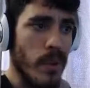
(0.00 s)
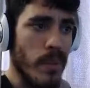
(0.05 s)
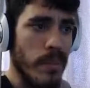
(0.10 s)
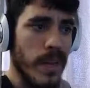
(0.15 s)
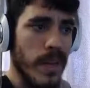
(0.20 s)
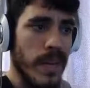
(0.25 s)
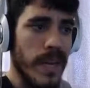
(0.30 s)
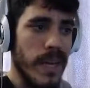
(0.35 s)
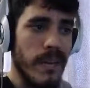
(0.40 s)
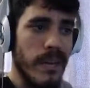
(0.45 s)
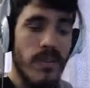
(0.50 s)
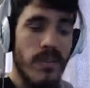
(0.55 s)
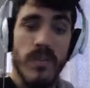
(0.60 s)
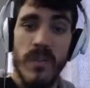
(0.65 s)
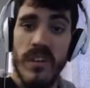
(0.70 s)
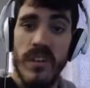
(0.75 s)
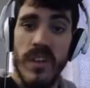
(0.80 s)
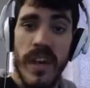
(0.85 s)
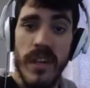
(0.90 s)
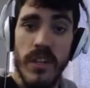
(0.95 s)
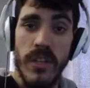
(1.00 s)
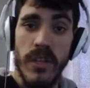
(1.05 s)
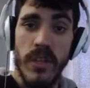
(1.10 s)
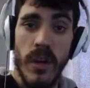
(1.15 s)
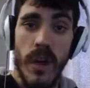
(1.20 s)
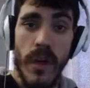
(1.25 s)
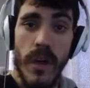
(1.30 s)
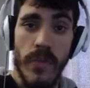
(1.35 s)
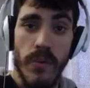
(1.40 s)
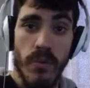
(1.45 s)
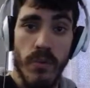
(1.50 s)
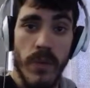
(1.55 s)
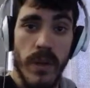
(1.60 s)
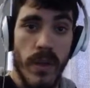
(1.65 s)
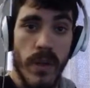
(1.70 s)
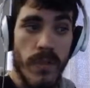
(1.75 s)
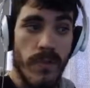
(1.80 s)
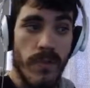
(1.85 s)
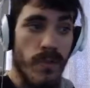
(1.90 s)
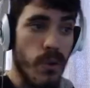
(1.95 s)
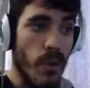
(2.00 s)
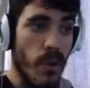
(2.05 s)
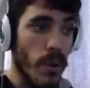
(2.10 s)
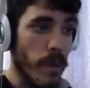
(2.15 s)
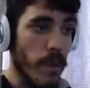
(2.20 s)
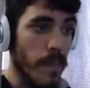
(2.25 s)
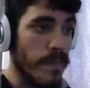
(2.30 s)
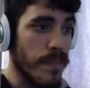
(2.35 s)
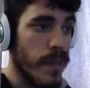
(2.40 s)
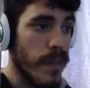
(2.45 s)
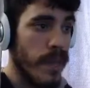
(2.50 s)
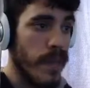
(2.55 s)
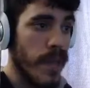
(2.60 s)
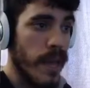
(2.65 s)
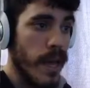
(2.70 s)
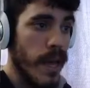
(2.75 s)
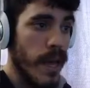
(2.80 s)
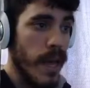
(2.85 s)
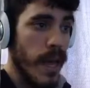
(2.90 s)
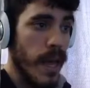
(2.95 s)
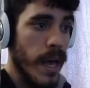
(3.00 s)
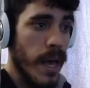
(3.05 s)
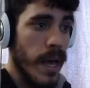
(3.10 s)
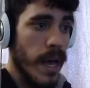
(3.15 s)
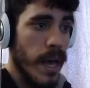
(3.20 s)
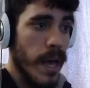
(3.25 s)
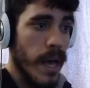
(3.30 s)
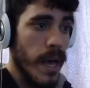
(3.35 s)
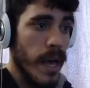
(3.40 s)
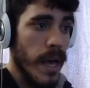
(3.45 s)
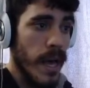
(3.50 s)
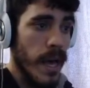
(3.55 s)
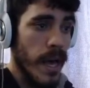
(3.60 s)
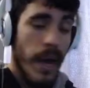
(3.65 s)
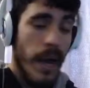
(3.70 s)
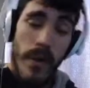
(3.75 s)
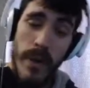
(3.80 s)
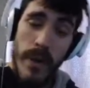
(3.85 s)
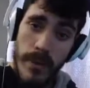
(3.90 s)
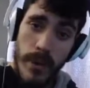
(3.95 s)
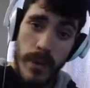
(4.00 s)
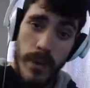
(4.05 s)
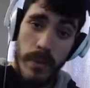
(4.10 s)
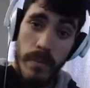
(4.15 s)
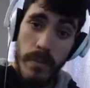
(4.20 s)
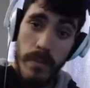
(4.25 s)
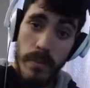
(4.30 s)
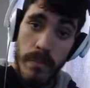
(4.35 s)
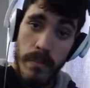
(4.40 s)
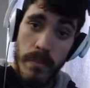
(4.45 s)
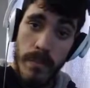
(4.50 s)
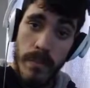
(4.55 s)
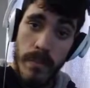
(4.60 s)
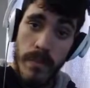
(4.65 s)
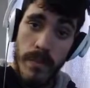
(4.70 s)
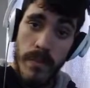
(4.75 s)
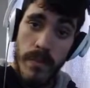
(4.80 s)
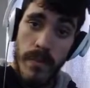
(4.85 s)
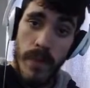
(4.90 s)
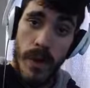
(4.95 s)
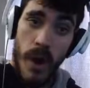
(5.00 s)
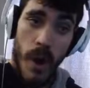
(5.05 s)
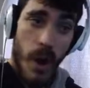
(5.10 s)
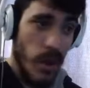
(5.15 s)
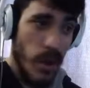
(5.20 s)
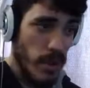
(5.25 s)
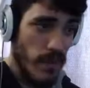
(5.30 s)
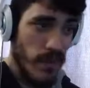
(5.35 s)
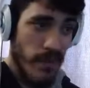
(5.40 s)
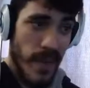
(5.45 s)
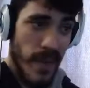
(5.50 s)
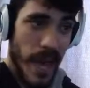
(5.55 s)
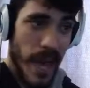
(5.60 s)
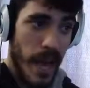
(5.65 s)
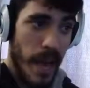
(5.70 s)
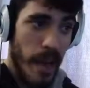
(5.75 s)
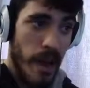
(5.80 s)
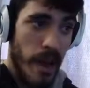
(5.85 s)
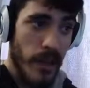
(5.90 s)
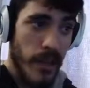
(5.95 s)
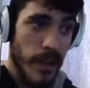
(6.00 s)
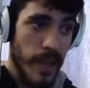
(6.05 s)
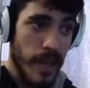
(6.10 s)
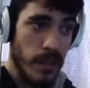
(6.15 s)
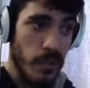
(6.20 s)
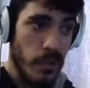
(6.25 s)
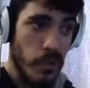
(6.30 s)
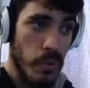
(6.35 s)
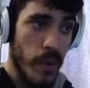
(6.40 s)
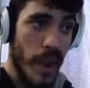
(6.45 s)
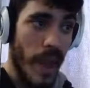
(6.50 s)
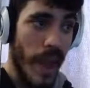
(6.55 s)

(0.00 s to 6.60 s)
plan resides on the 20th floor. However, all of that I'll get to